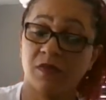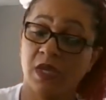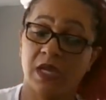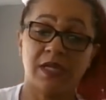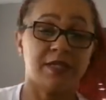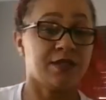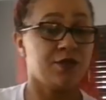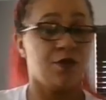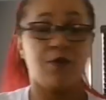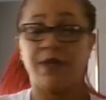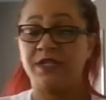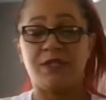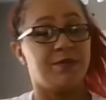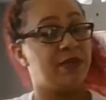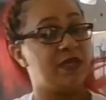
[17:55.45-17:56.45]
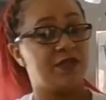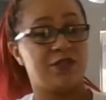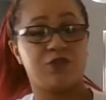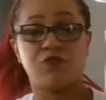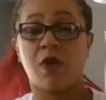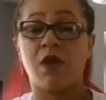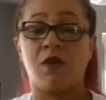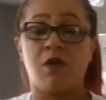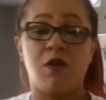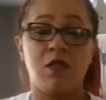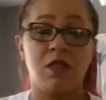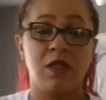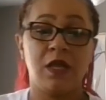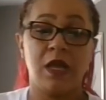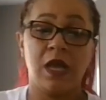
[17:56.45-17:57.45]
it's going to be a
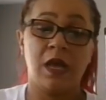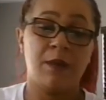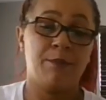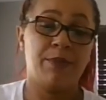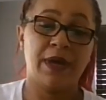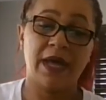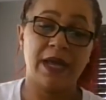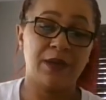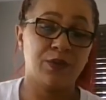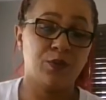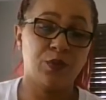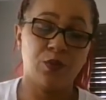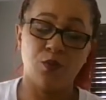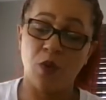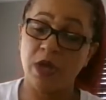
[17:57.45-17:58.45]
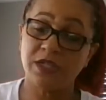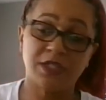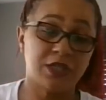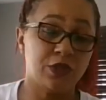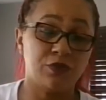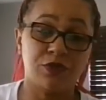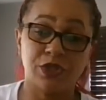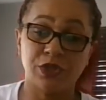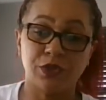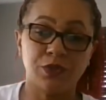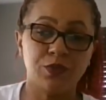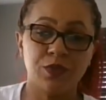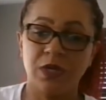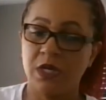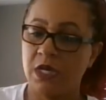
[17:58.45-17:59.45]
struggle. But once you
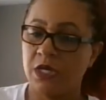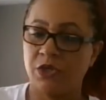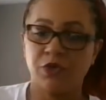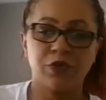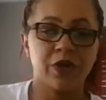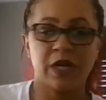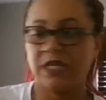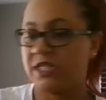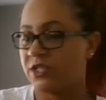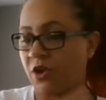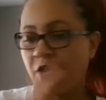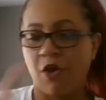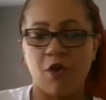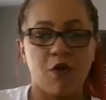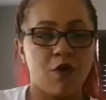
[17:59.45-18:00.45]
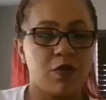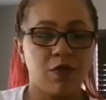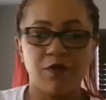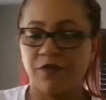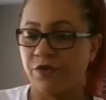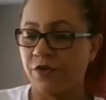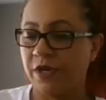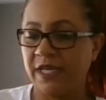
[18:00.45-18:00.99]
do, you're going to start all over